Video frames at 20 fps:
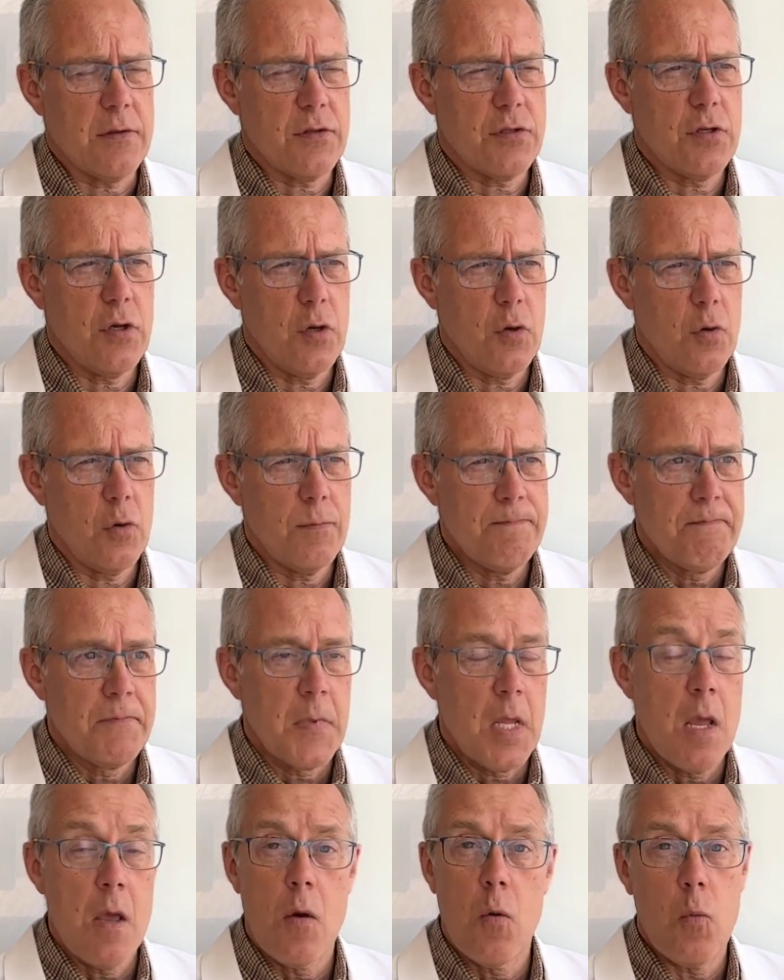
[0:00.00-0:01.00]
So
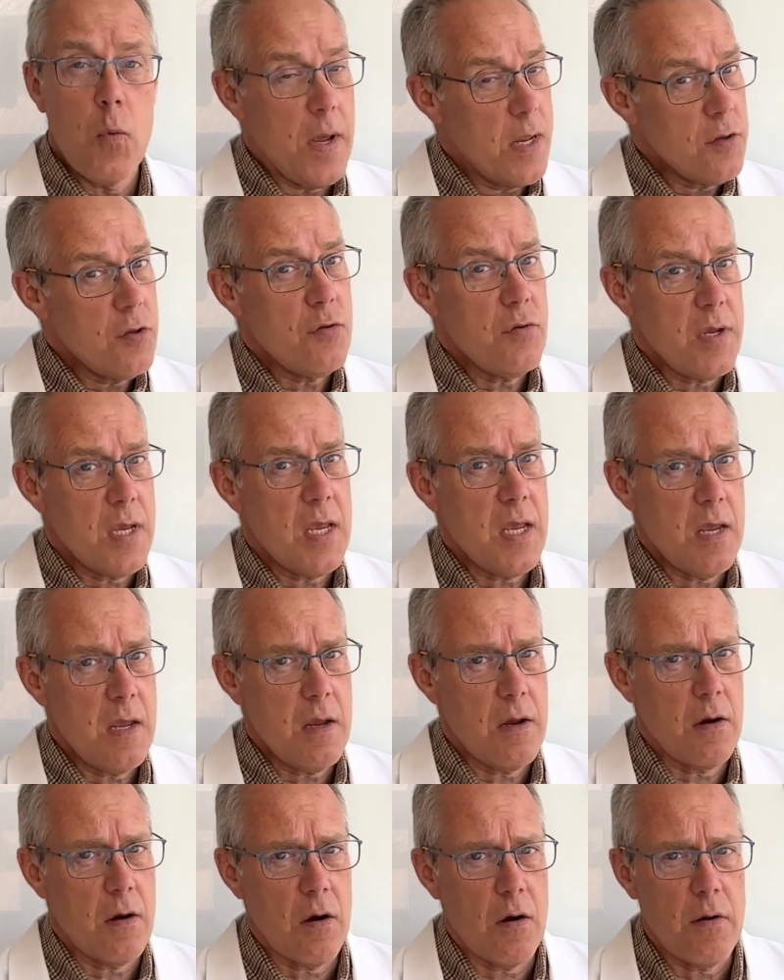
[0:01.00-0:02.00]
when you
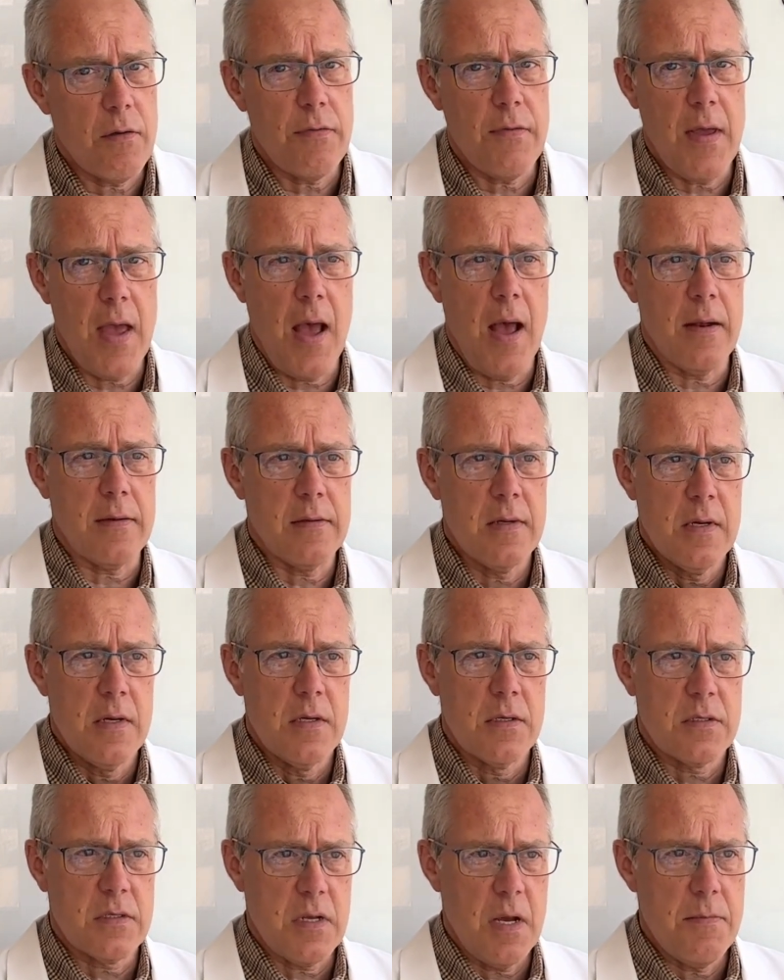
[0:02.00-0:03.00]
hear that
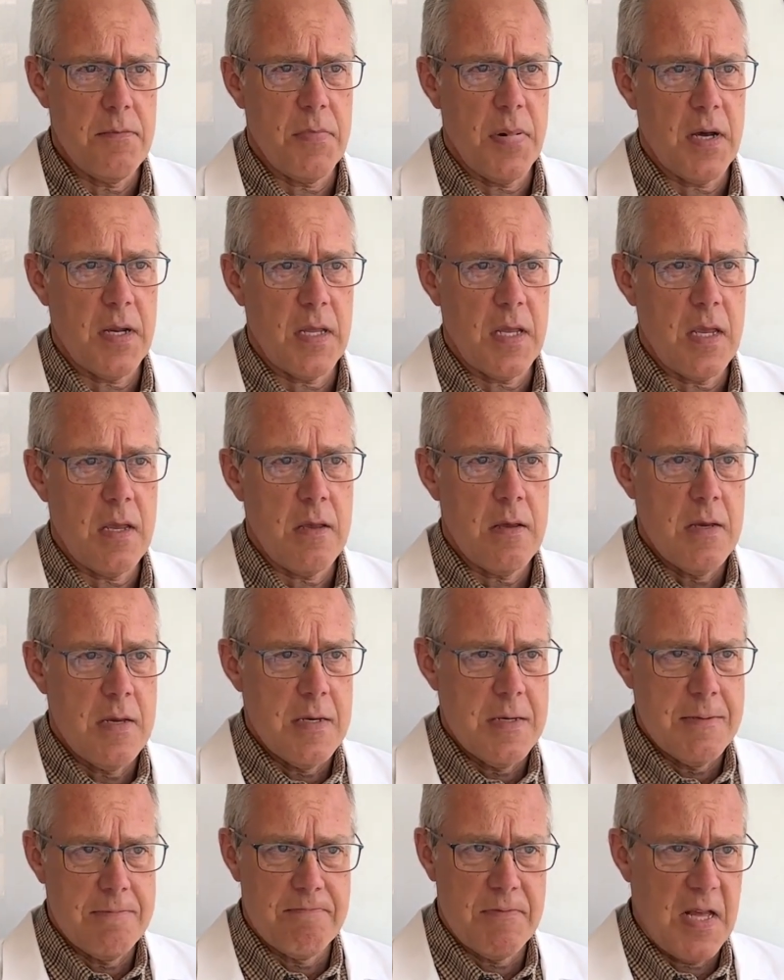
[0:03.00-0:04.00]
somebody
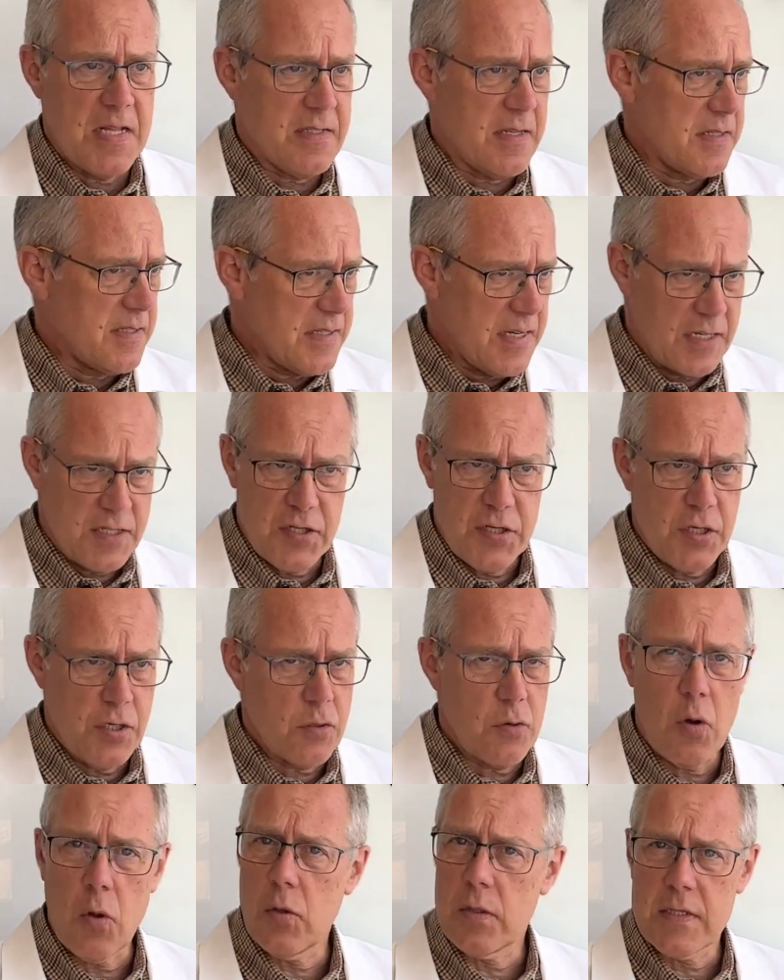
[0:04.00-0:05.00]
that's a
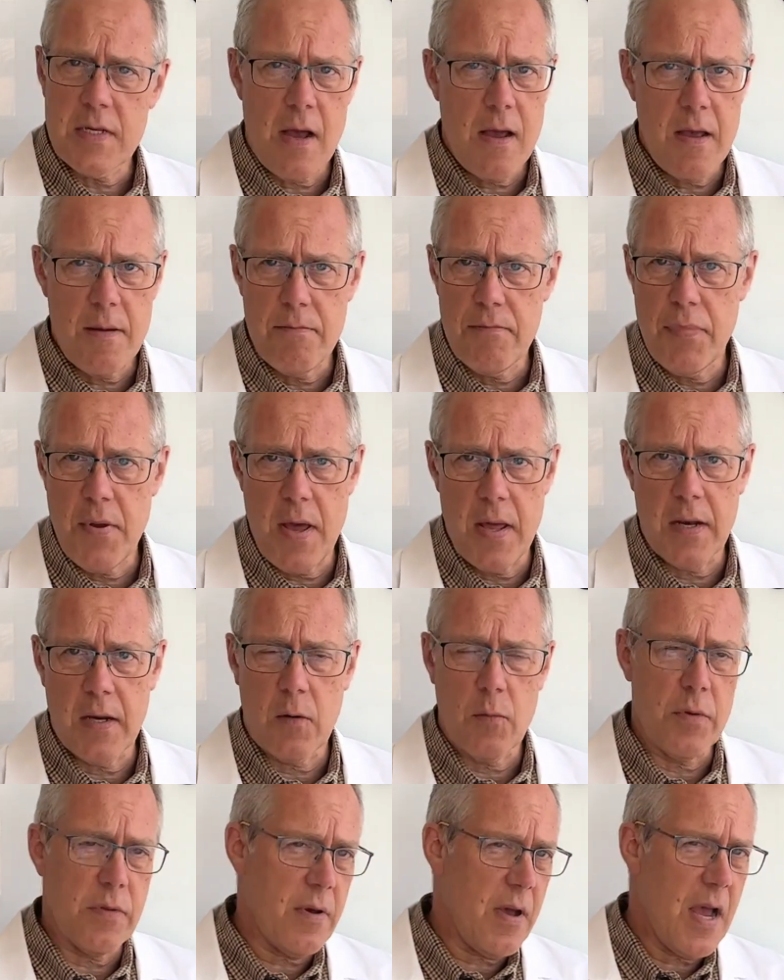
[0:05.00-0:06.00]
60-year-old diabetic
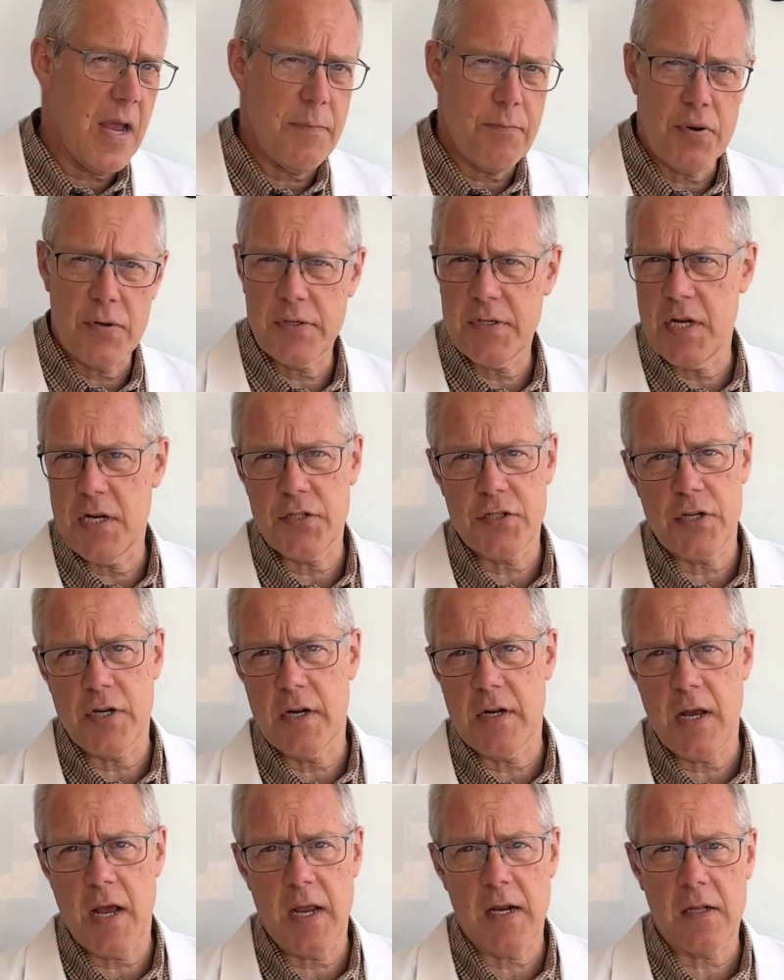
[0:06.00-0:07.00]
with hypertension
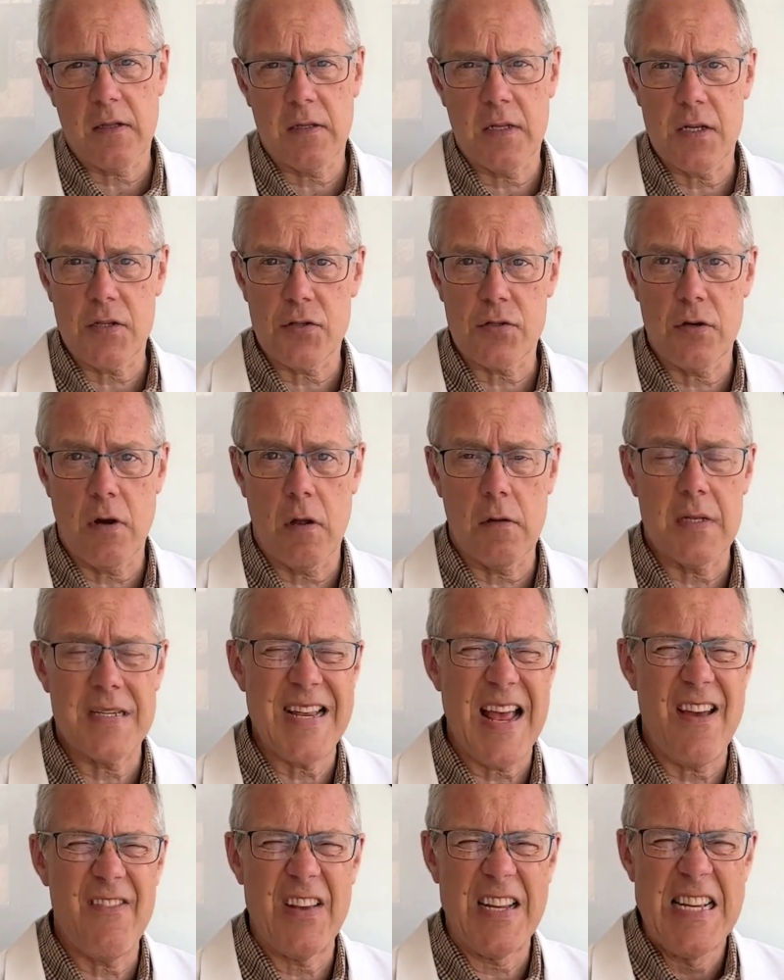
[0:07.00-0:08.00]
and high cholesterol is
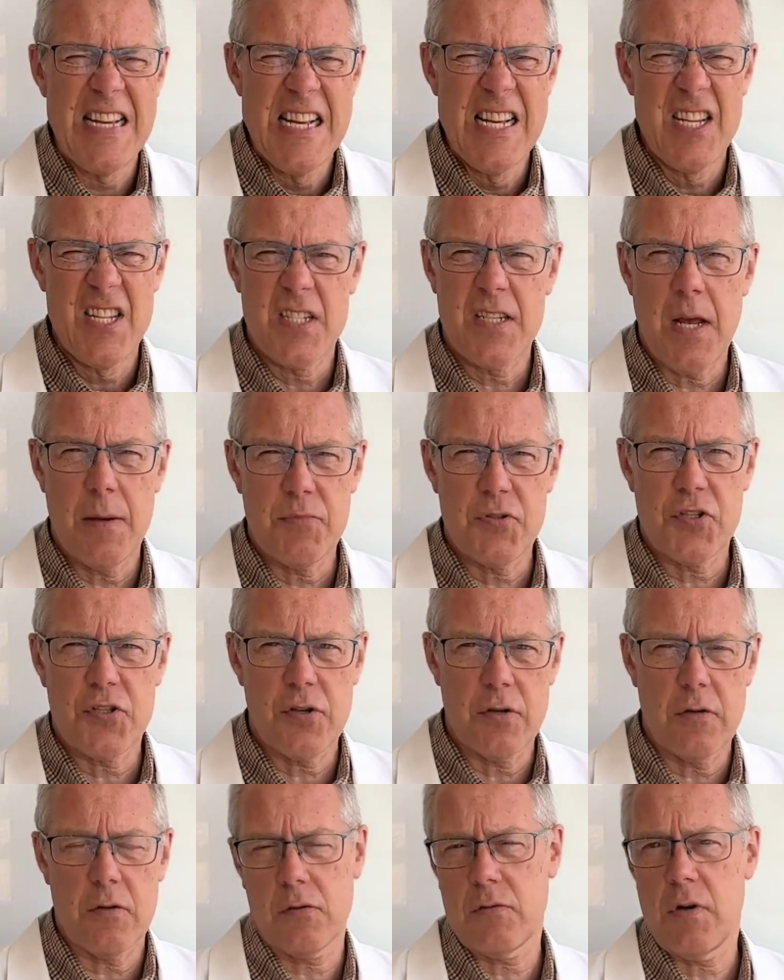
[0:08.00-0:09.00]
having
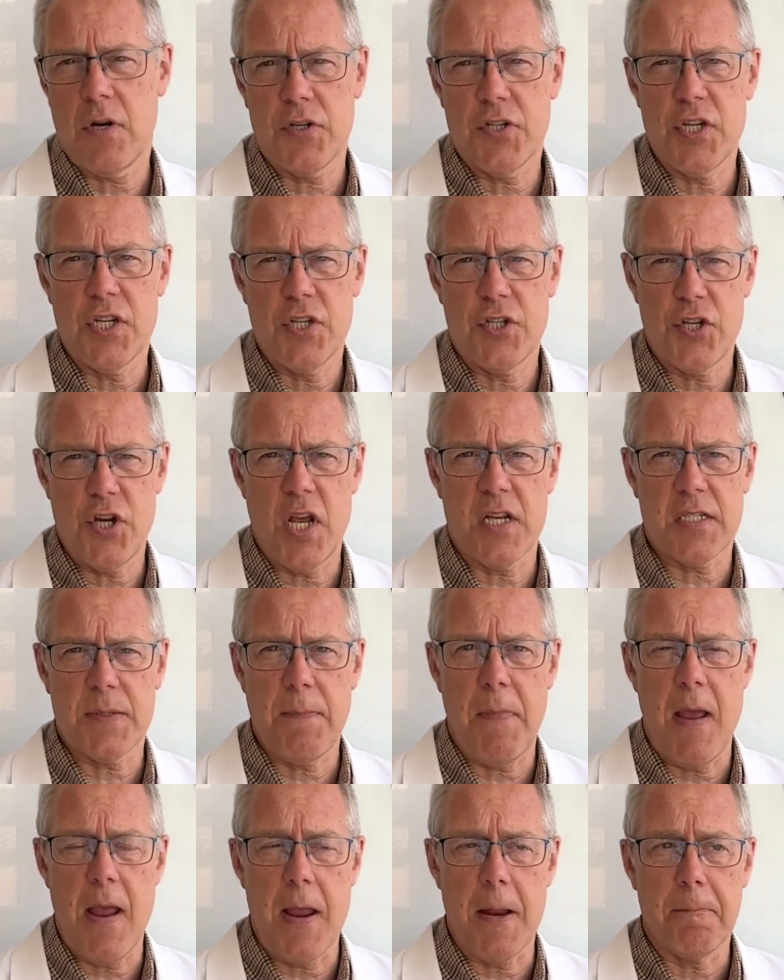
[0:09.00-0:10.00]
substernal crushing
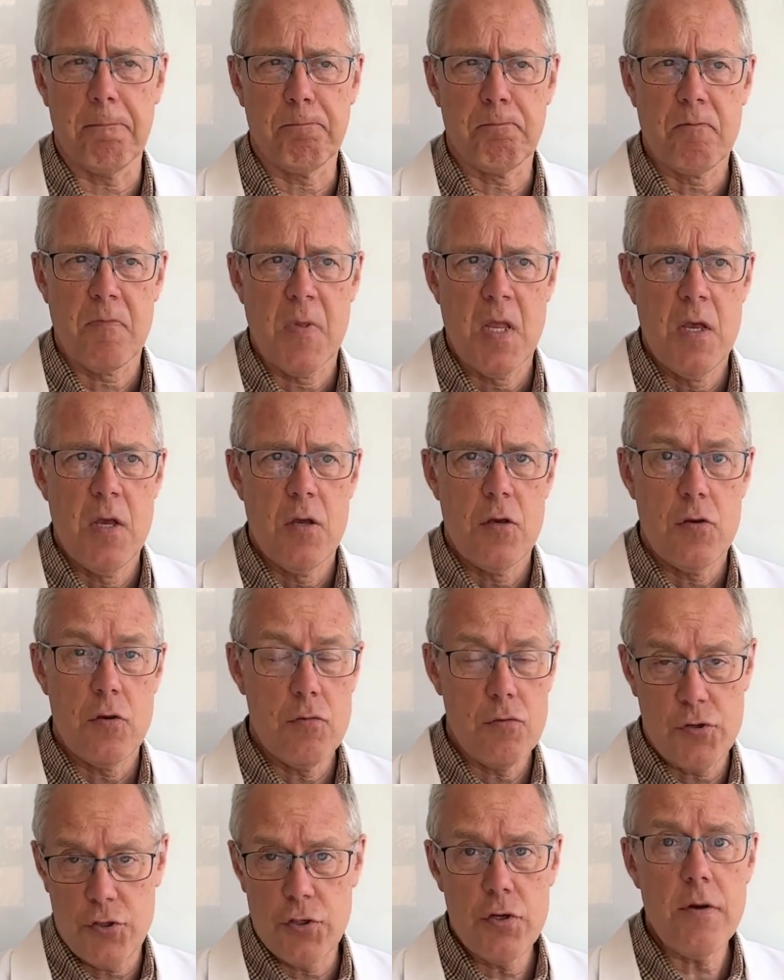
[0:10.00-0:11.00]
chest pain,
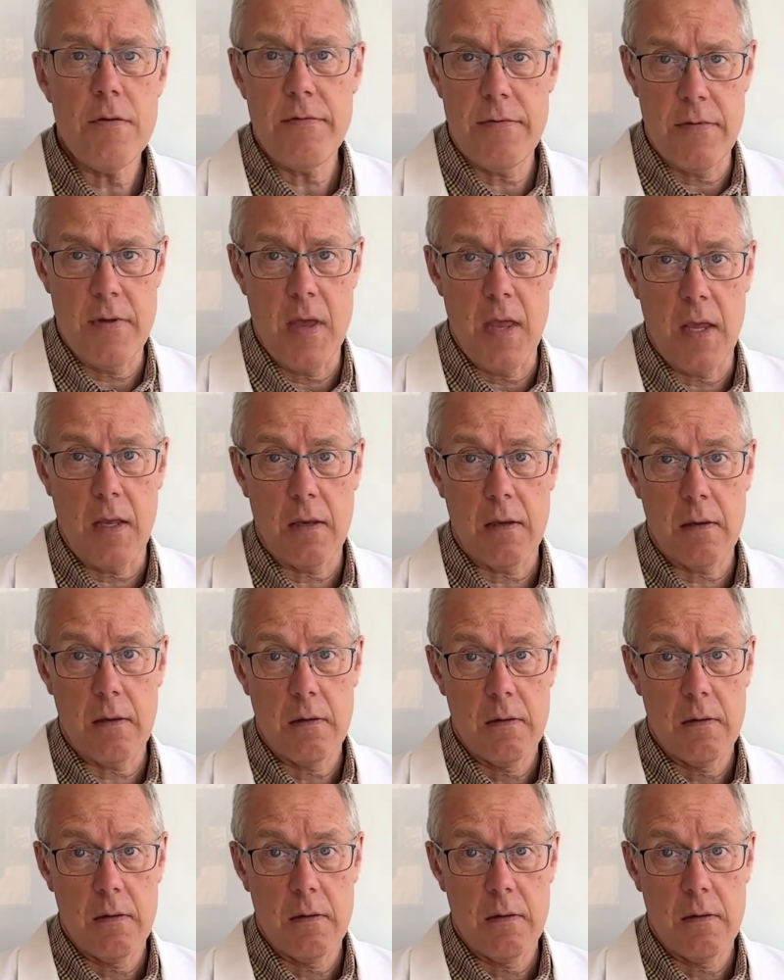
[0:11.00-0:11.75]
you should think